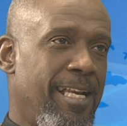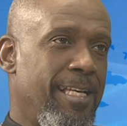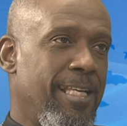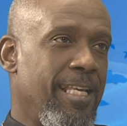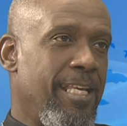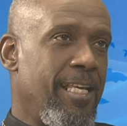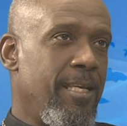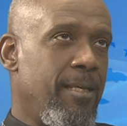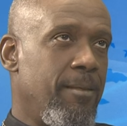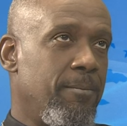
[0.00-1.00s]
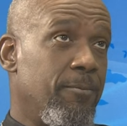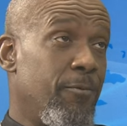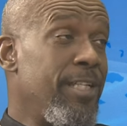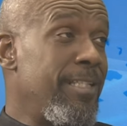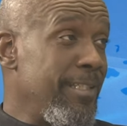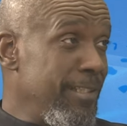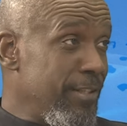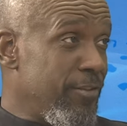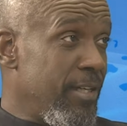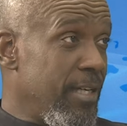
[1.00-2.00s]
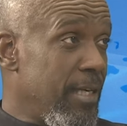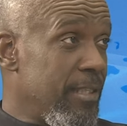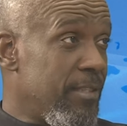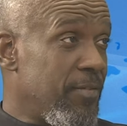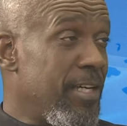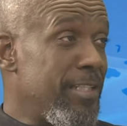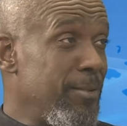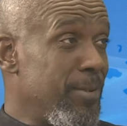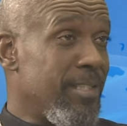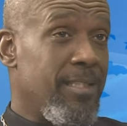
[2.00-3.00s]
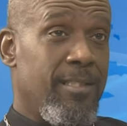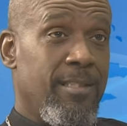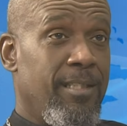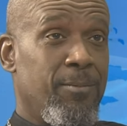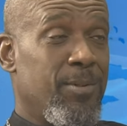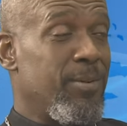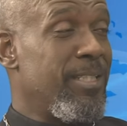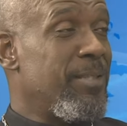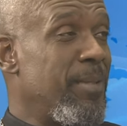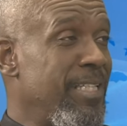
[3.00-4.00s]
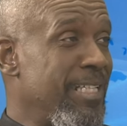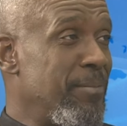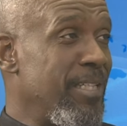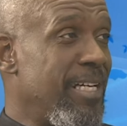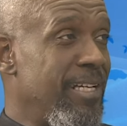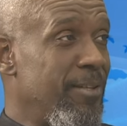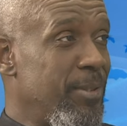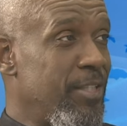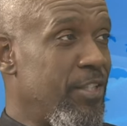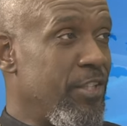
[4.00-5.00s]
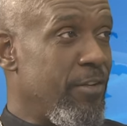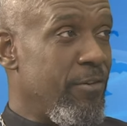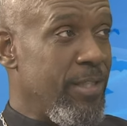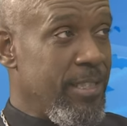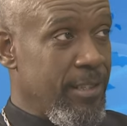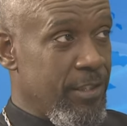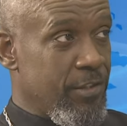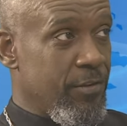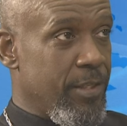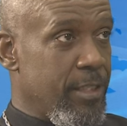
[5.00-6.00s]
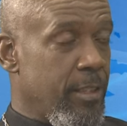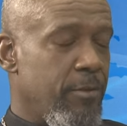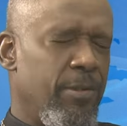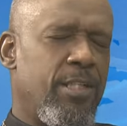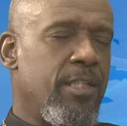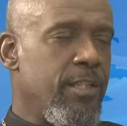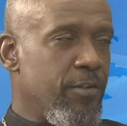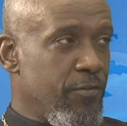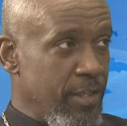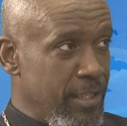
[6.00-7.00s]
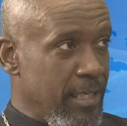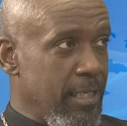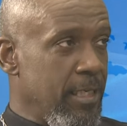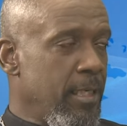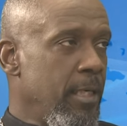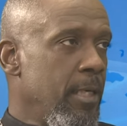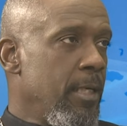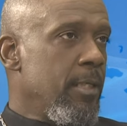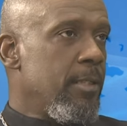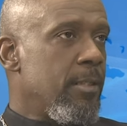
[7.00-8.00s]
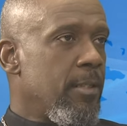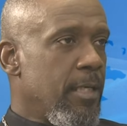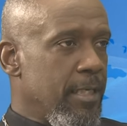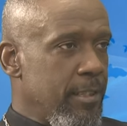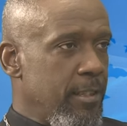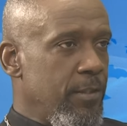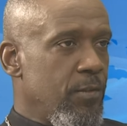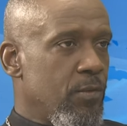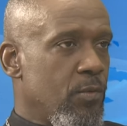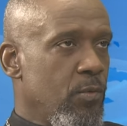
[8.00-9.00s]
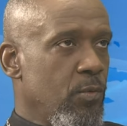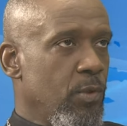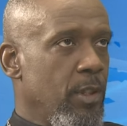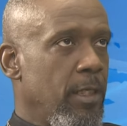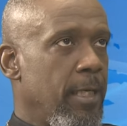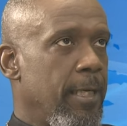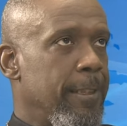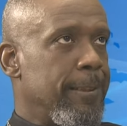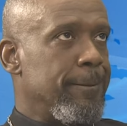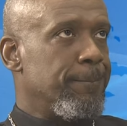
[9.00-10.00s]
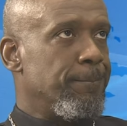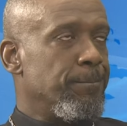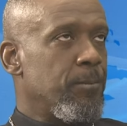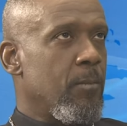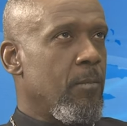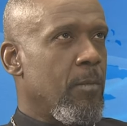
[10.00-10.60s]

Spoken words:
then he returned to Trinidad. As far as he was concerned, he was going to spend time in Canada with his children, returned to Trinidad, started this school, and